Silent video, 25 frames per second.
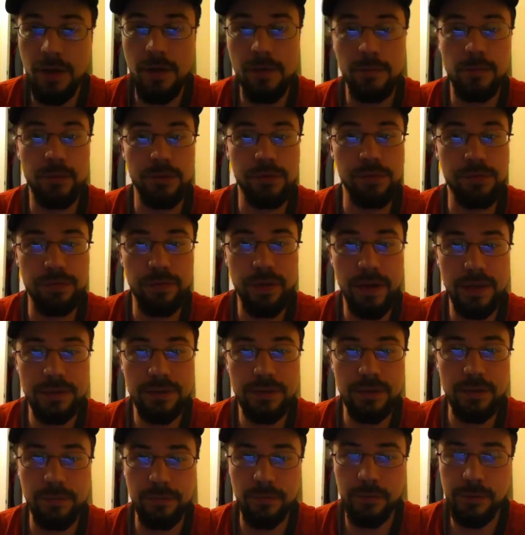For
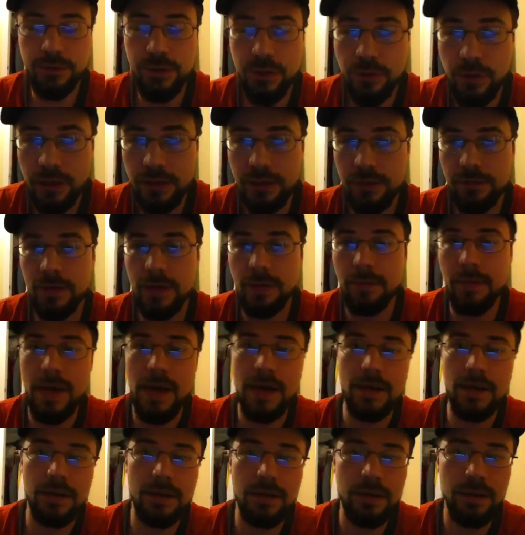defense, the first directive I'm
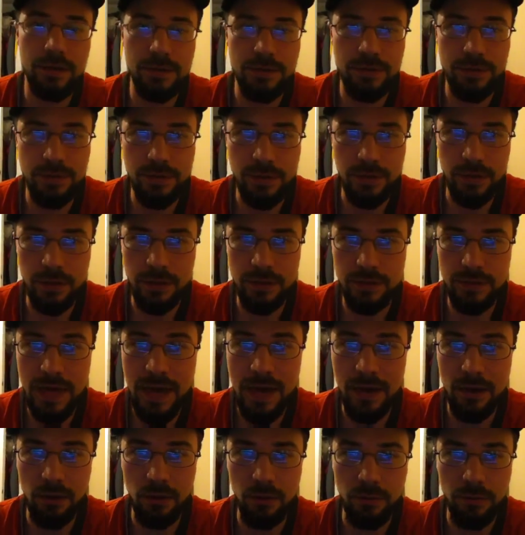adding is
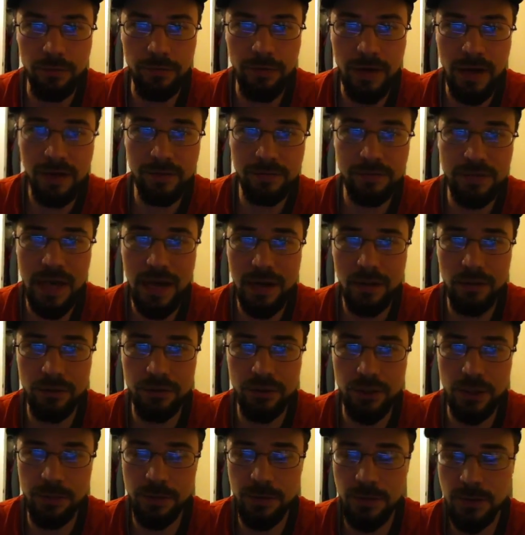tackle. 5 tackle
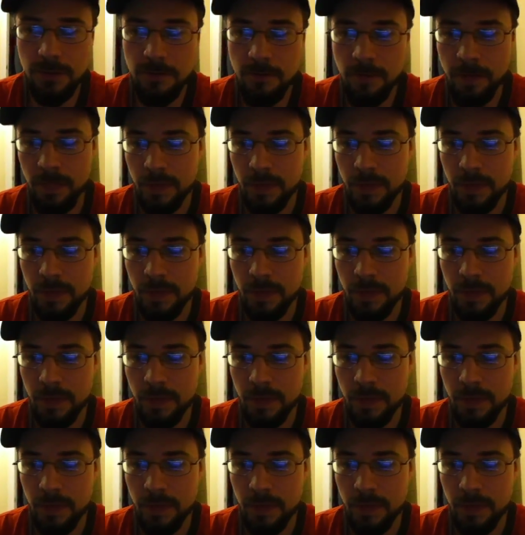ships